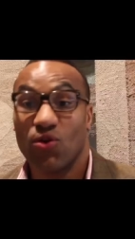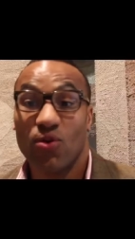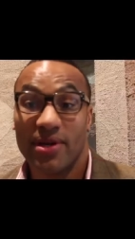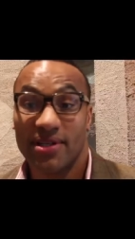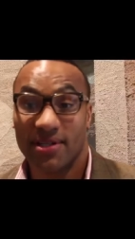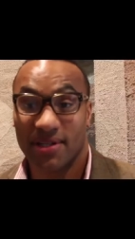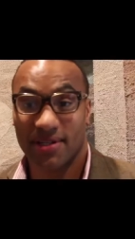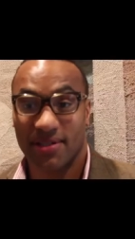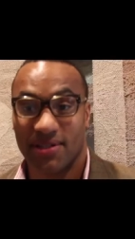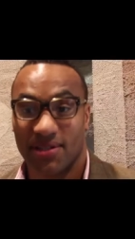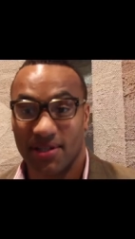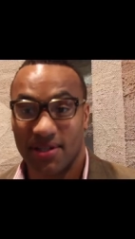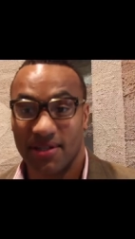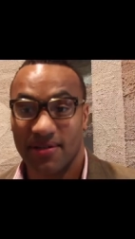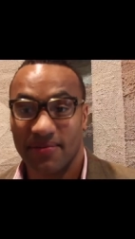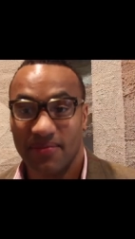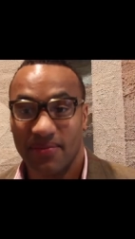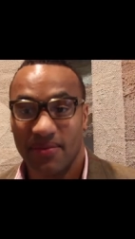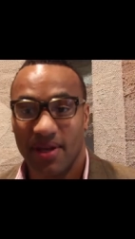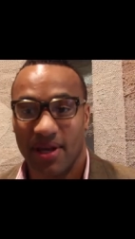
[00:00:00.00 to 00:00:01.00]
always a
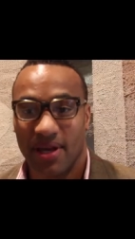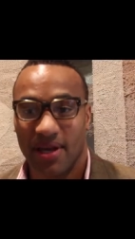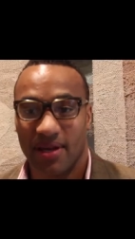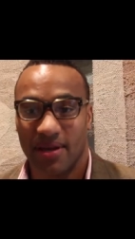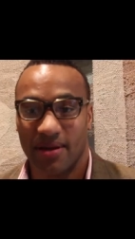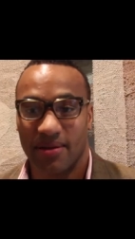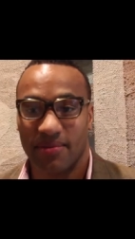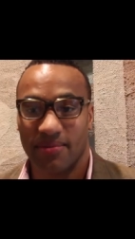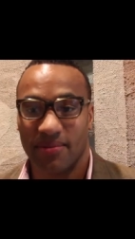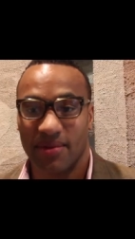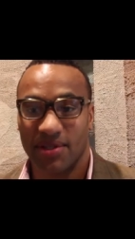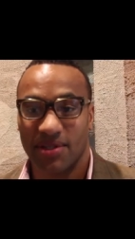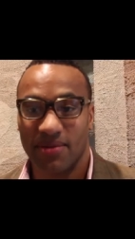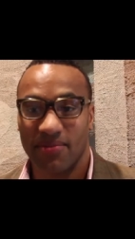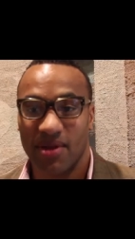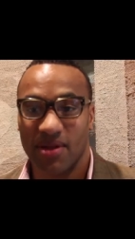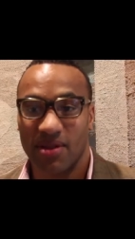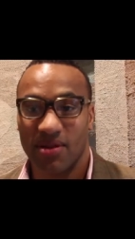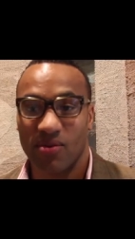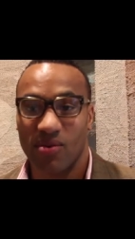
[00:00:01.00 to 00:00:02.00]
concern. Um, it's
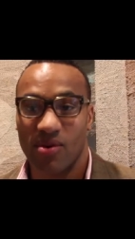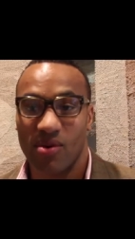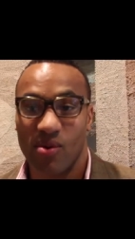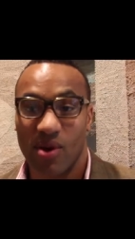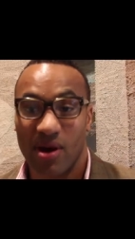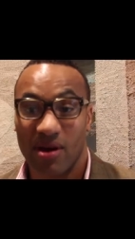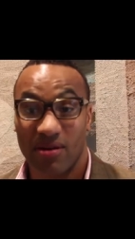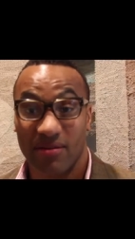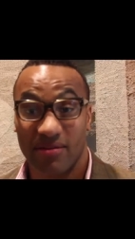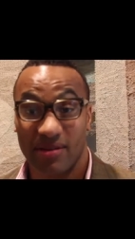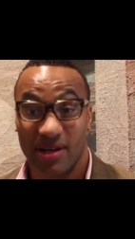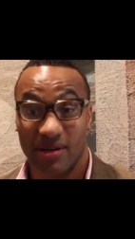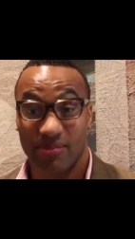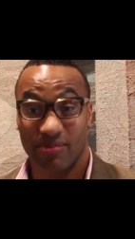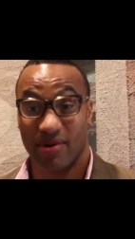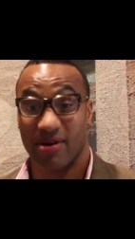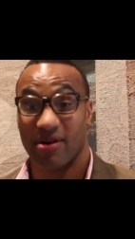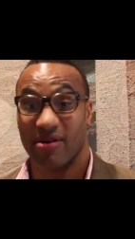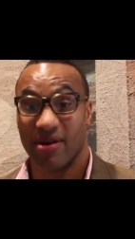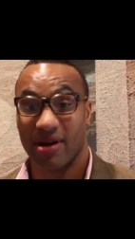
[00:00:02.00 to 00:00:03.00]
something that we're aware of in our
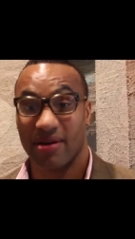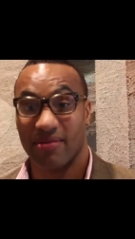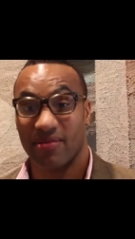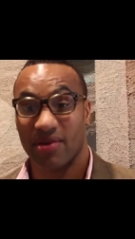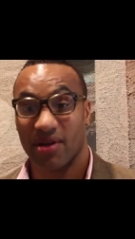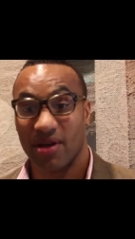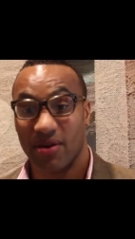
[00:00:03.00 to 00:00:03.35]
programme, the